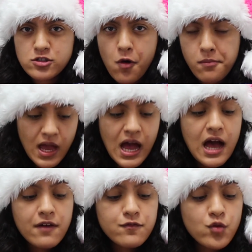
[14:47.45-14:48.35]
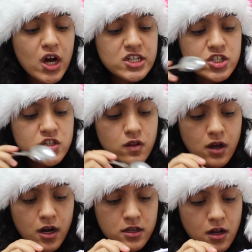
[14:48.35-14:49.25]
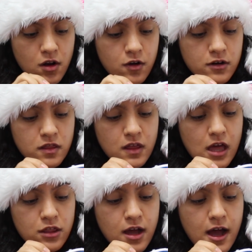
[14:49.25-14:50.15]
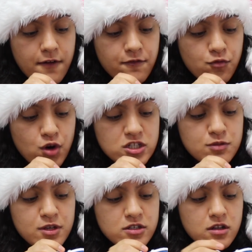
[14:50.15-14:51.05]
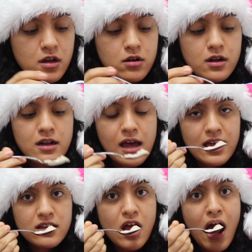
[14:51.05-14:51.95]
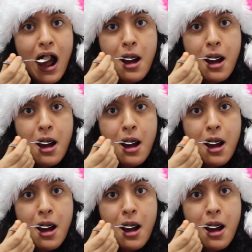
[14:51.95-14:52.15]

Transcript: so half watch so they're not alone and the other half watch because they're on a diet.